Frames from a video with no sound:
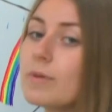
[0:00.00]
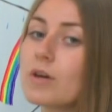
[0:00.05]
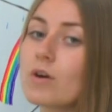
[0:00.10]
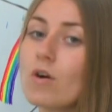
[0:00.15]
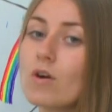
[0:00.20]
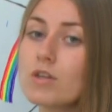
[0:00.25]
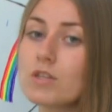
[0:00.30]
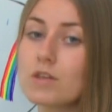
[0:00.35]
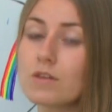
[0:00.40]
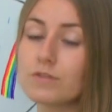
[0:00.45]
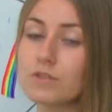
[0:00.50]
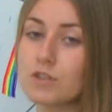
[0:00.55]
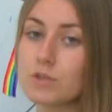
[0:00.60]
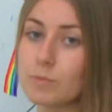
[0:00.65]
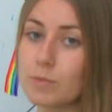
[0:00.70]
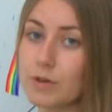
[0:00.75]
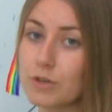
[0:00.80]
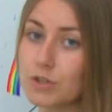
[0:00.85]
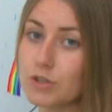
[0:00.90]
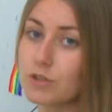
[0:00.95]
because of
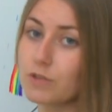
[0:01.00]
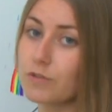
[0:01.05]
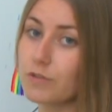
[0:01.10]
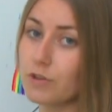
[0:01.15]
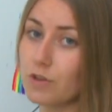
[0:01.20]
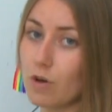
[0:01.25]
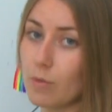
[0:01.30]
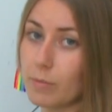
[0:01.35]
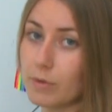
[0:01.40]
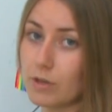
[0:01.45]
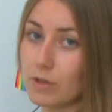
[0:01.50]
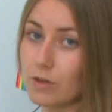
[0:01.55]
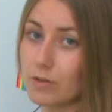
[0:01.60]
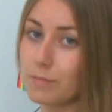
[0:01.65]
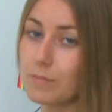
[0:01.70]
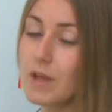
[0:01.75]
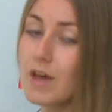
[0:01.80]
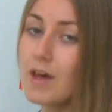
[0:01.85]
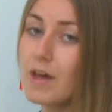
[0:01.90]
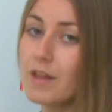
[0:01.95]
dispersion
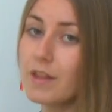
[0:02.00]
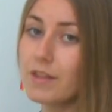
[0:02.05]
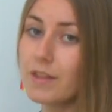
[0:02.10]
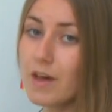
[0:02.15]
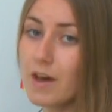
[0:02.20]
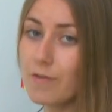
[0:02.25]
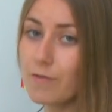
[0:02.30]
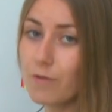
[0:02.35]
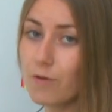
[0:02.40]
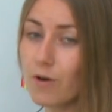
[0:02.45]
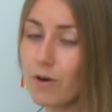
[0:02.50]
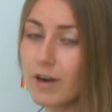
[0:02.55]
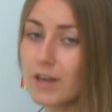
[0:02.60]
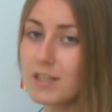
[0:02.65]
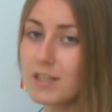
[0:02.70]
phenomenon. Therefore,